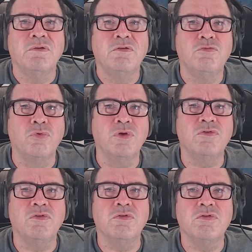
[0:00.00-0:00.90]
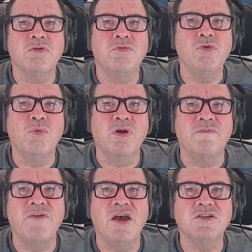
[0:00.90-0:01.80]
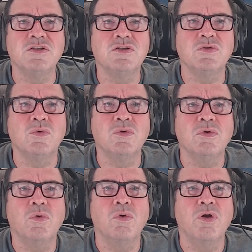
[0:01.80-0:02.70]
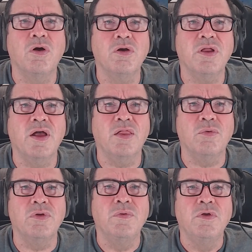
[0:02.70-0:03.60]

For instance, if you run a fashion store or an art gallery,